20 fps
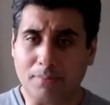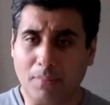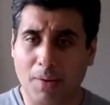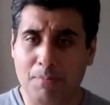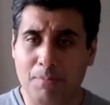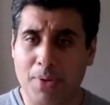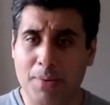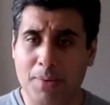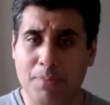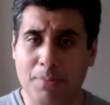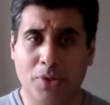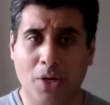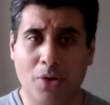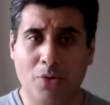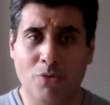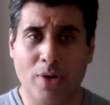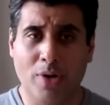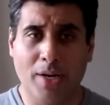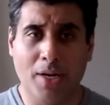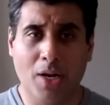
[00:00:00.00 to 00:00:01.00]
people don't
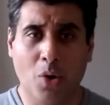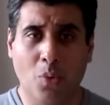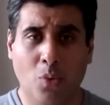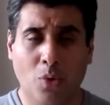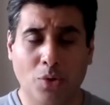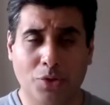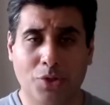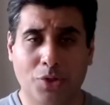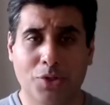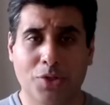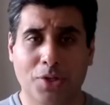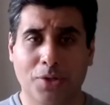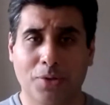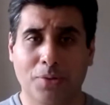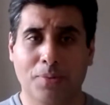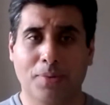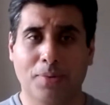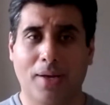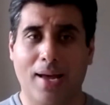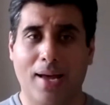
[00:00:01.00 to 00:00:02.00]
really know what to do.
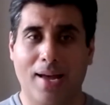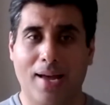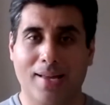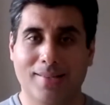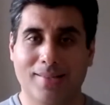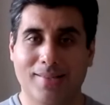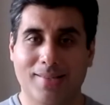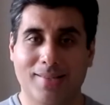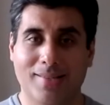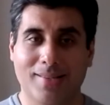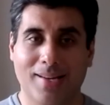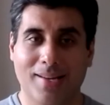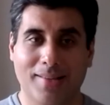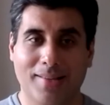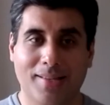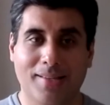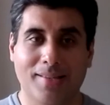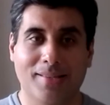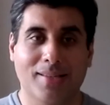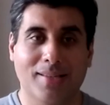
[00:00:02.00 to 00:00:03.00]
And
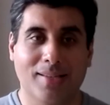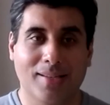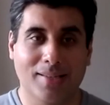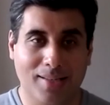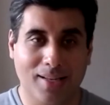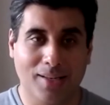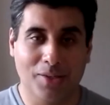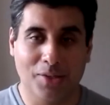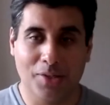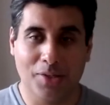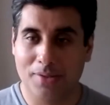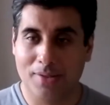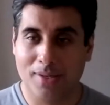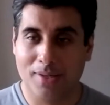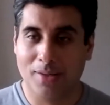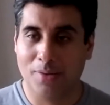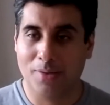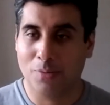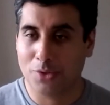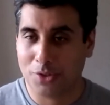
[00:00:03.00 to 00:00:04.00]
this is going to tell
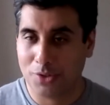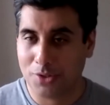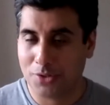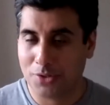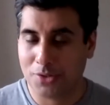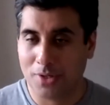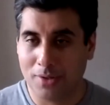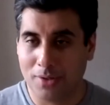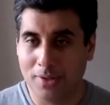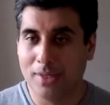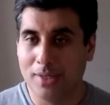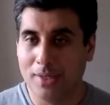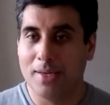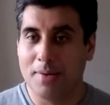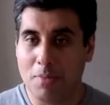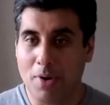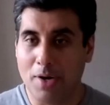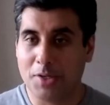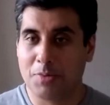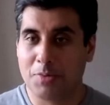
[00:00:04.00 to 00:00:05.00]
them what to do. So
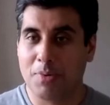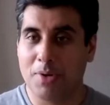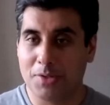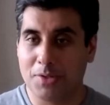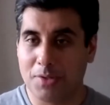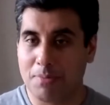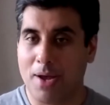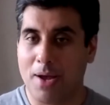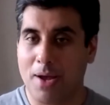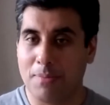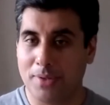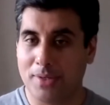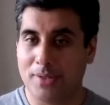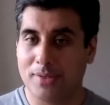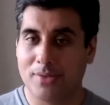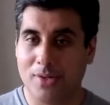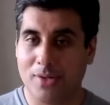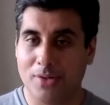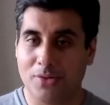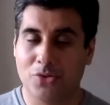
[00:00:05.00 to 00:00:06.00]
my experience of Palmer has
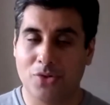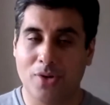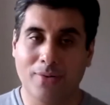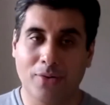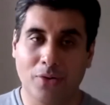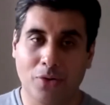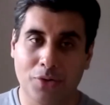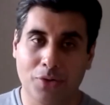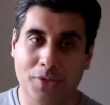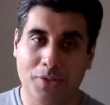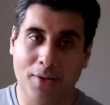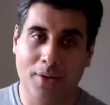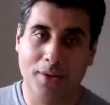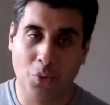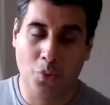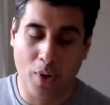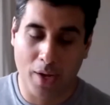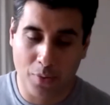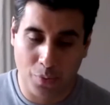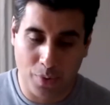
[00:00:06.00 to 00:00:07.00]
generally gone down. The
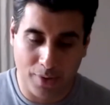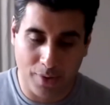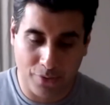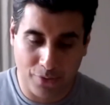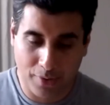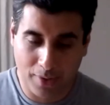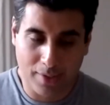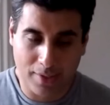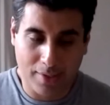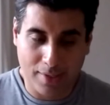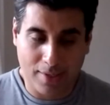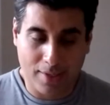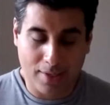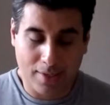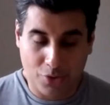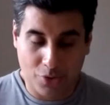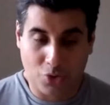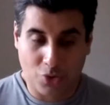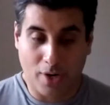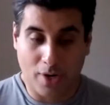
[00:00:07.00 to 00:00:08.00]
way we've
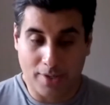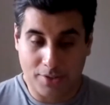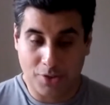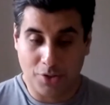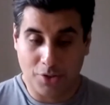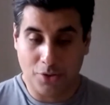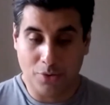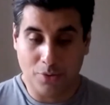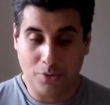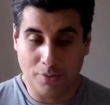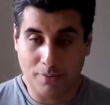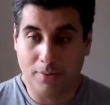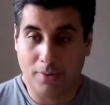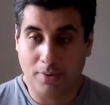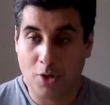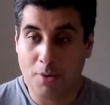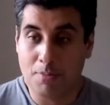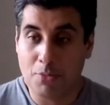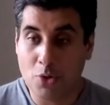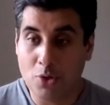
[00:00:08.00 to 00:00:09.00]
tried to
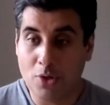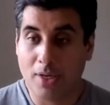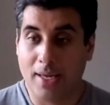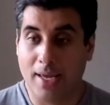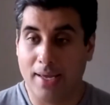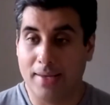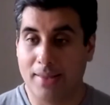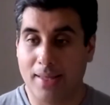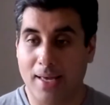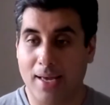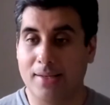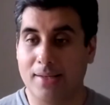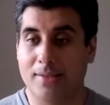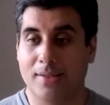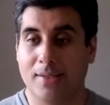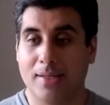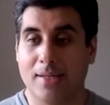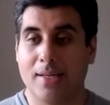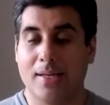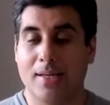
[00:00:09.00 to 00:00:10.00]
communicate that
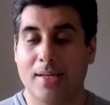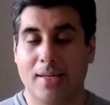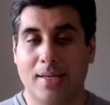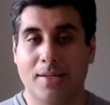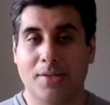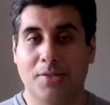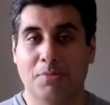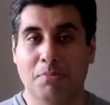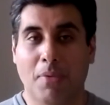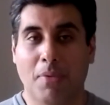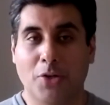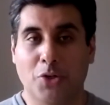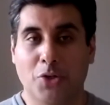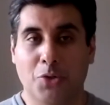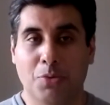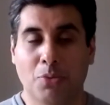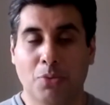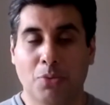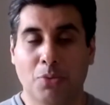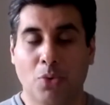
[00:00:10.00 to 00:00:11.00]
is much
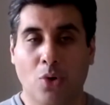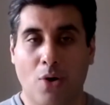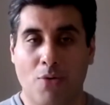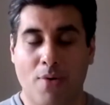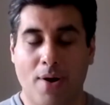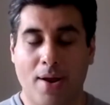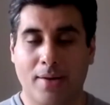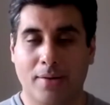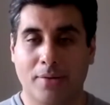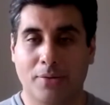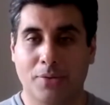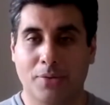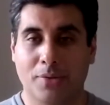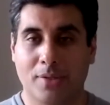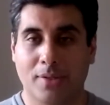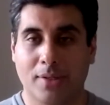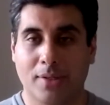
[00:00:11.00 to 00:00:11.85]
more around